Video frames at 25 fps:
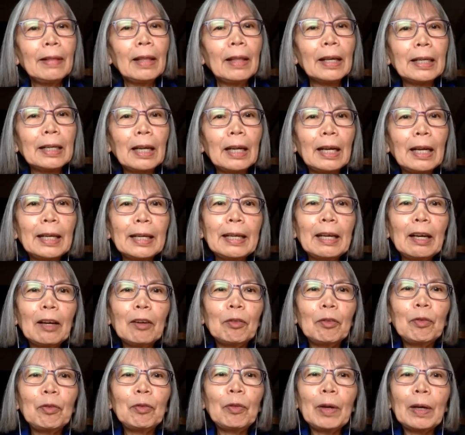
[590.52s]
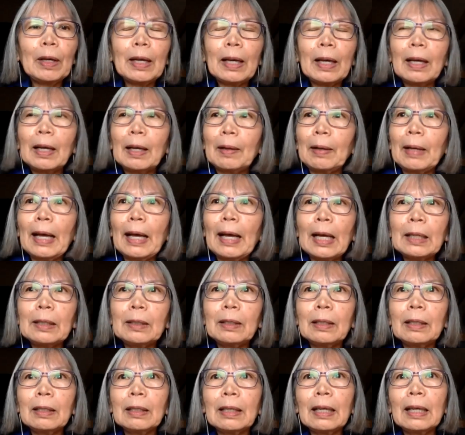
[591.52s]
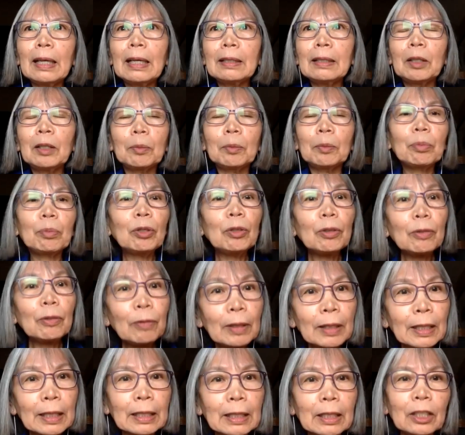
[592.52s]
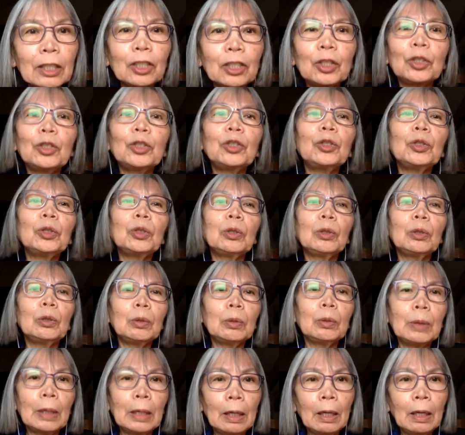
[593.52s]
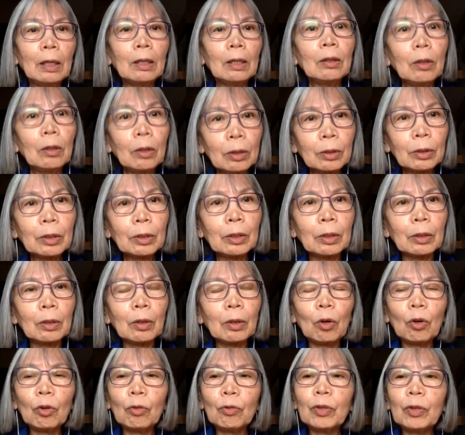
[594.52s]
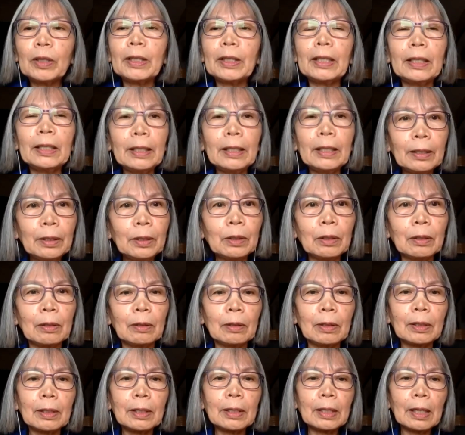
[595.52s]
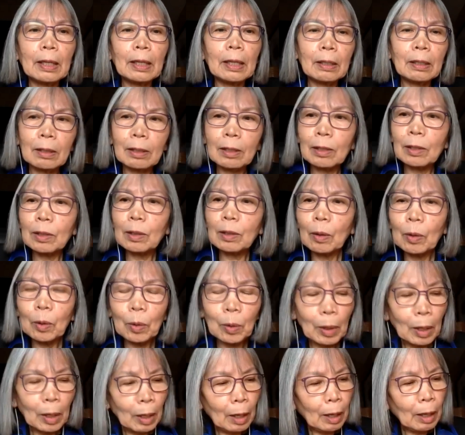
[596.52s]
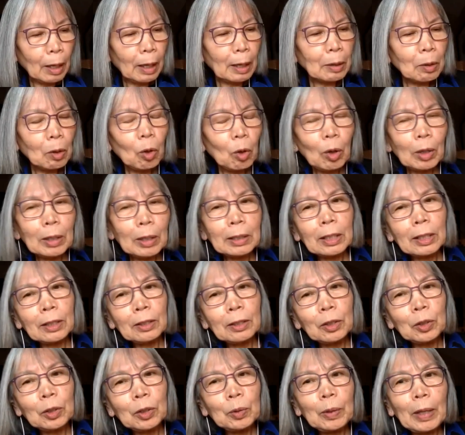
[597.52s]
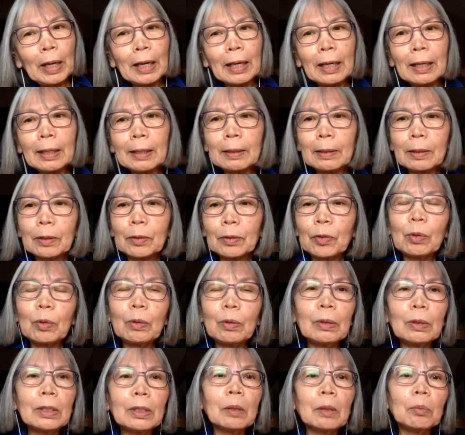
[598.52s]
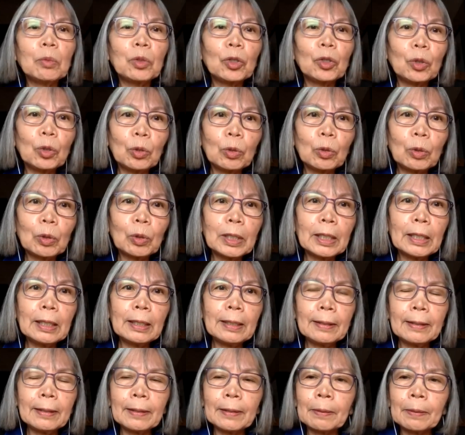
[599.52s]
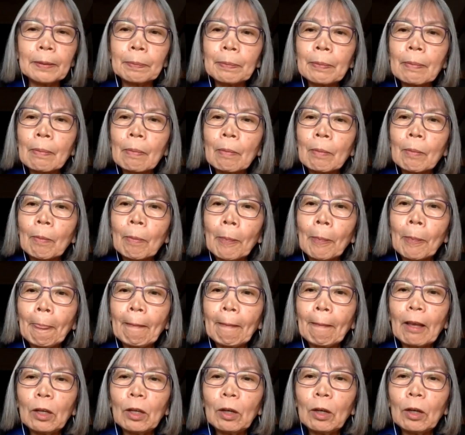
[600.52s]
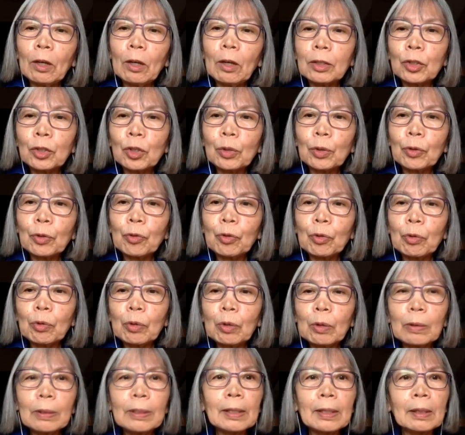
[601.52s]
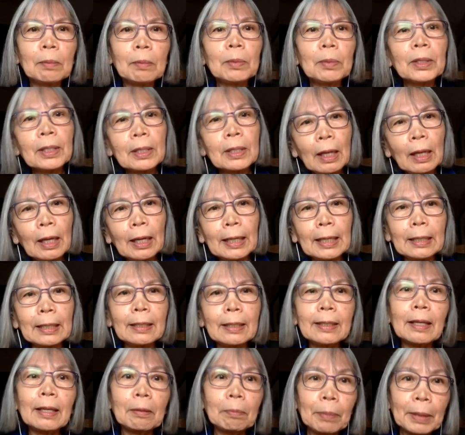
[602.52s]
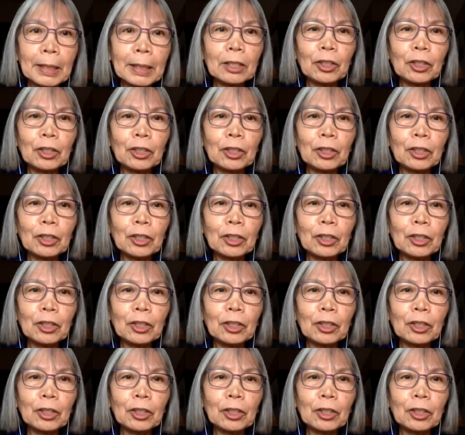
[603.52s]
that I have uh, had, had the privilege to learn over the years. And so I'm going to do that through some stories and also through some slides and